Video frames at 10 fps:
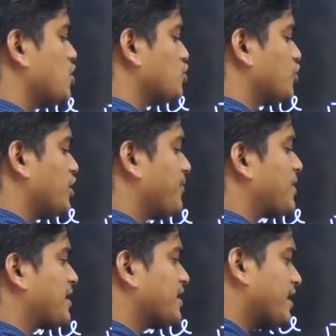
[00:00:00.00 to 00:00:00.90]
So
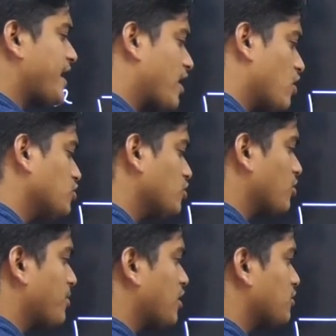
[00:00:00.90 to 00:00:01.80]
refracted ray along the
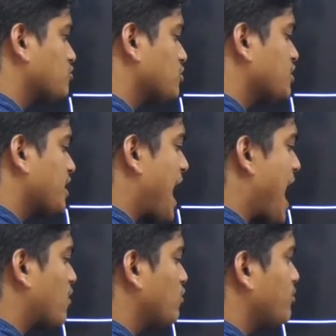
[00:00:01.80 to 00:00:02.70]
normal also, then
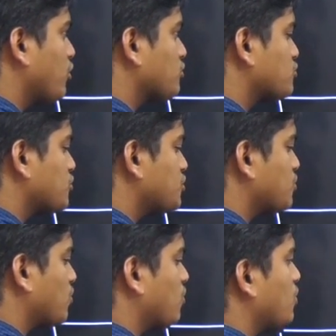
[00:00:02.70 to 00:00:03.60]
R will be also 0.